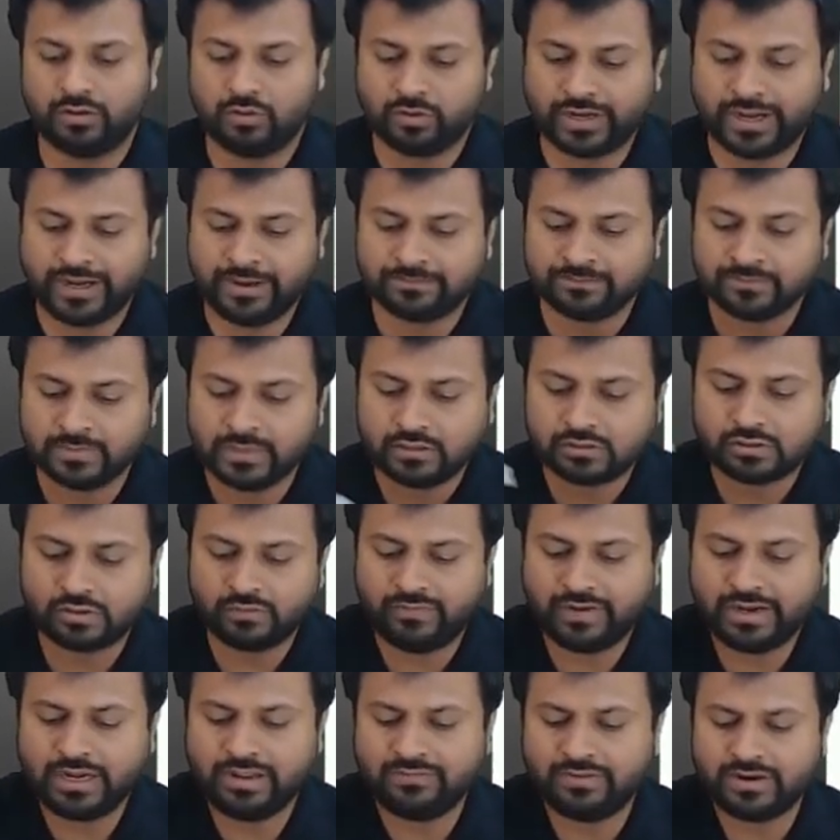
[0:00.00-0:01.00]
Okay, so
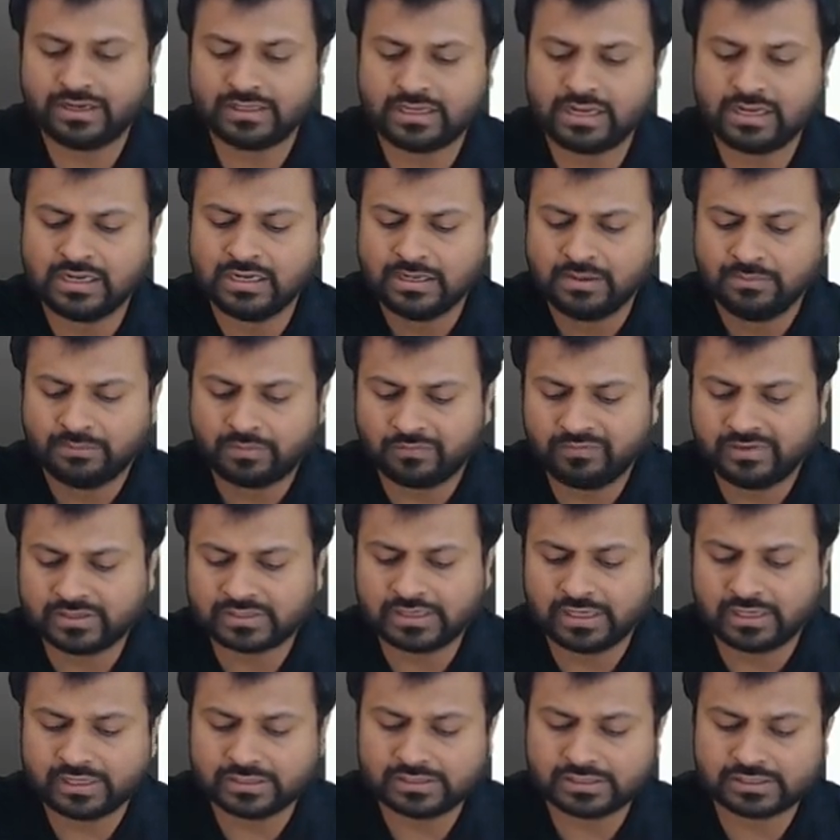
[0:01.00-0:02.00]
whenever the
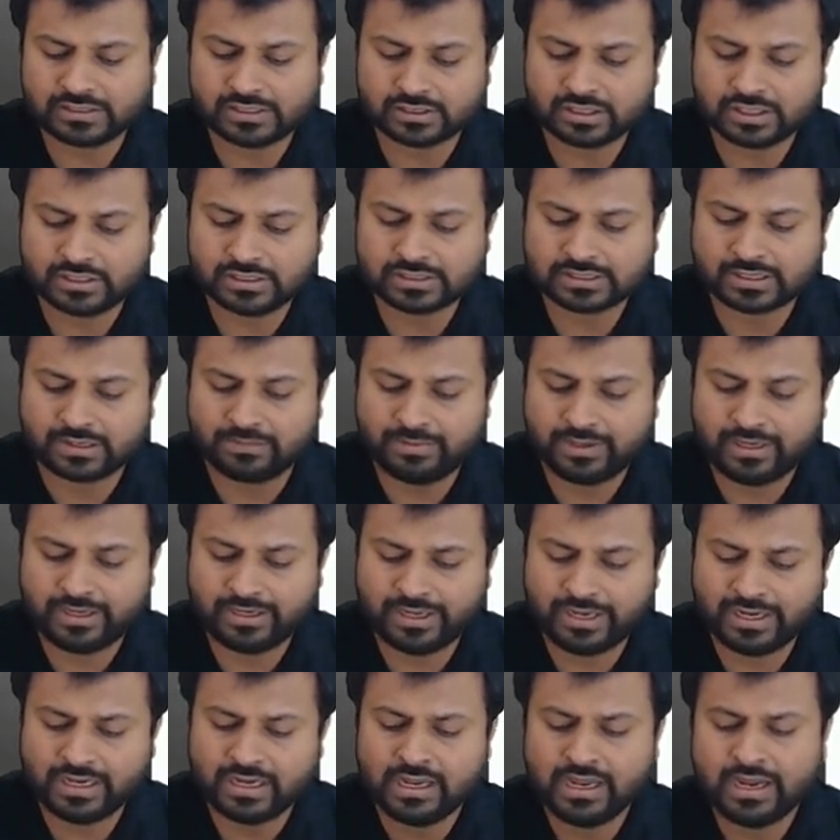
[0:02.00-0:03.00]
provisional registration is
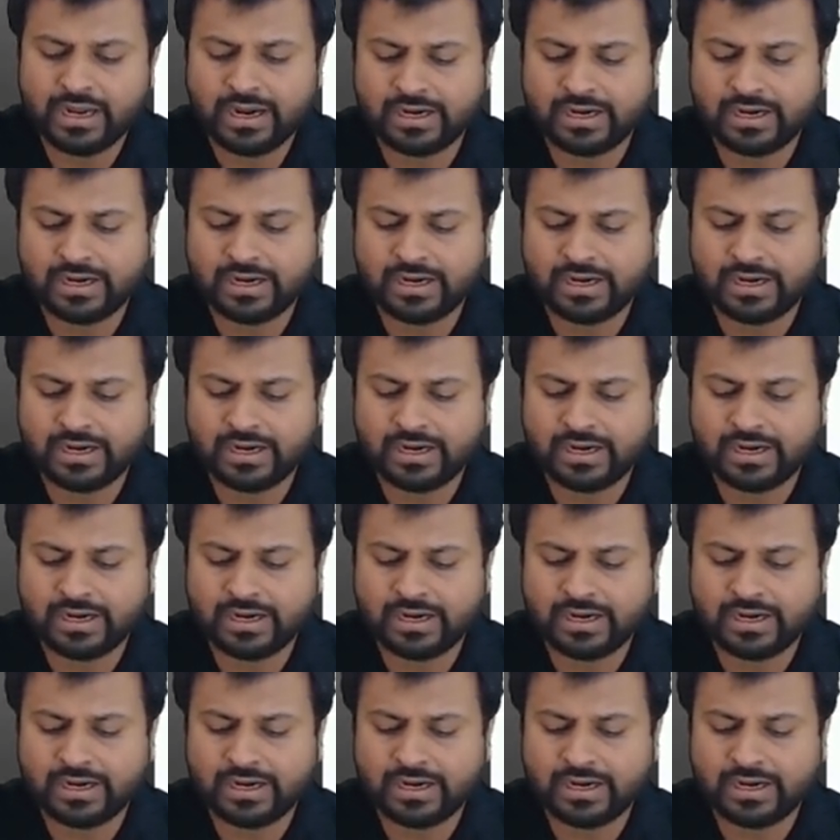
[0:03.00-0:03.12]
completing,